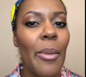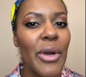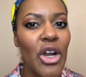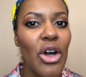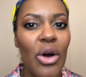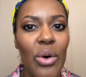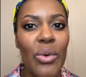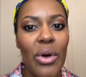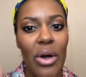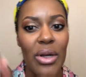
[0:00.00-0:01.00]
I'm gonna
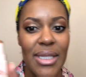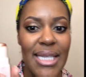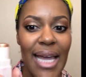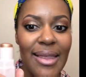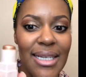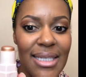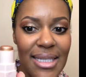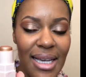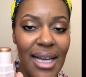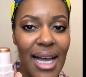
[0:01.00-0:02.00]
go take
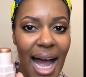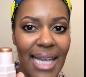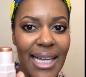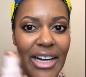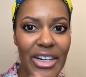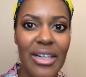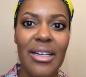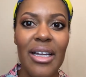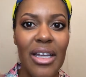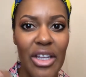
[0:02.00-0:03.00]
this highlighter,
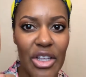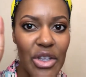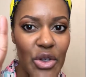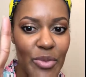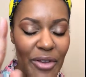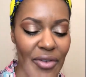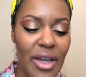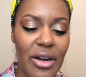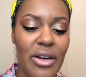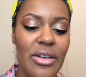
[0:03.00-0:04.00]
use my
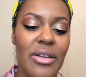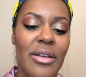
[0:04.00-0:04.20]
finger,